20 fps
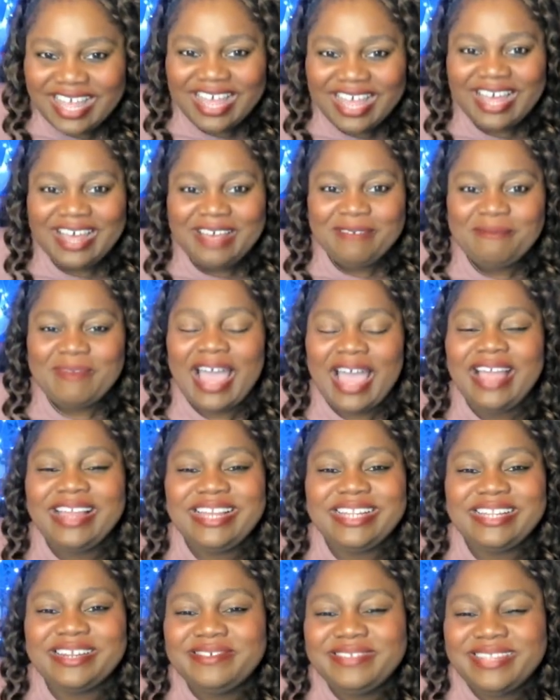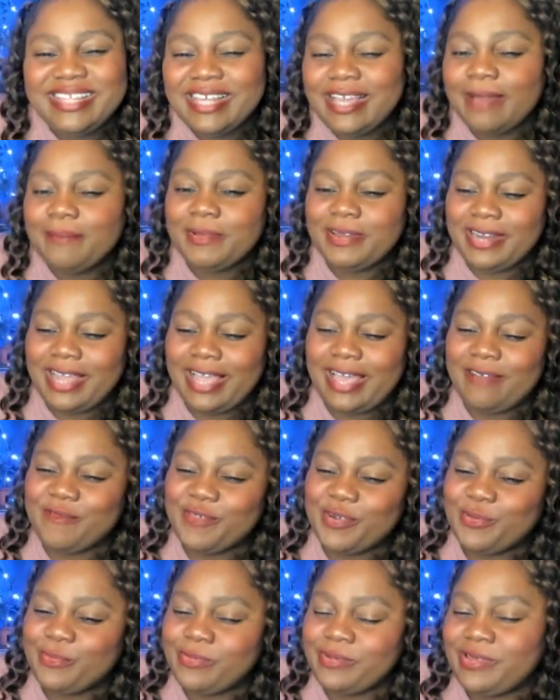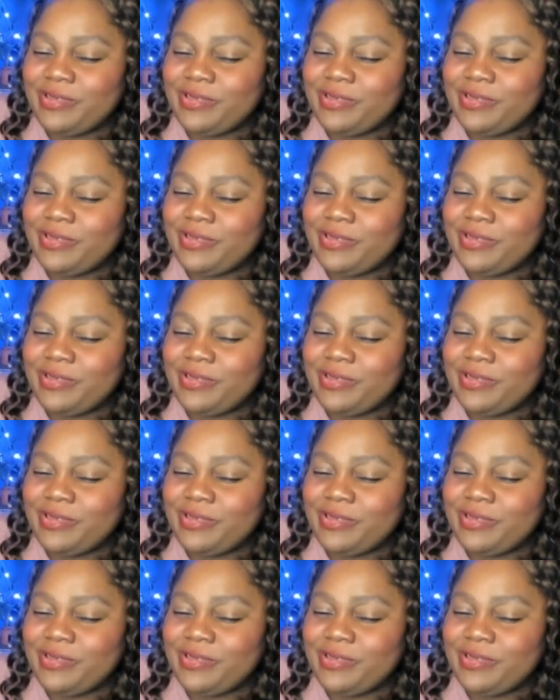I don't think I'm gonna ever